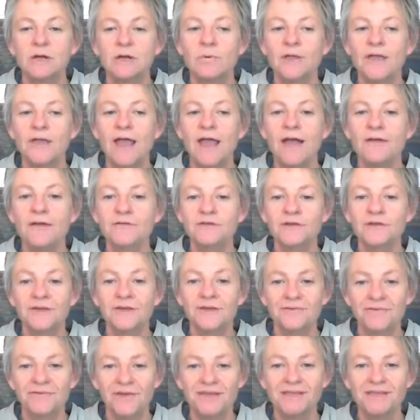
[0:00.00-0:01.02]
we have to
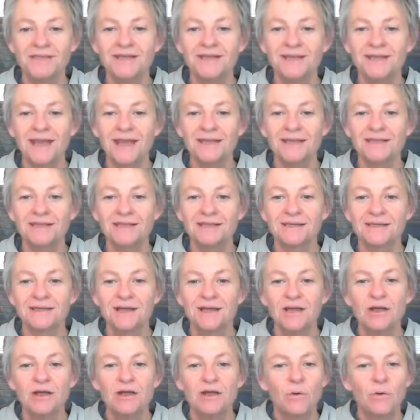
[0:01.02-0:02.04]
investigate
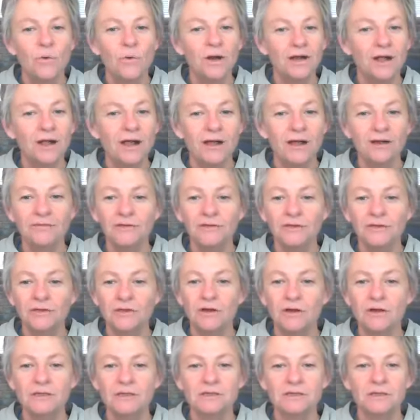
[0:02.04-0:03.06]
what kind of a
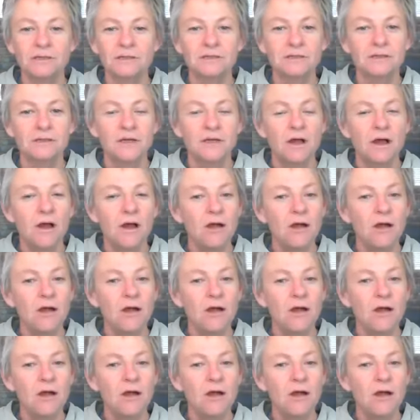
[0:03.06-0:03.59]
dog is it?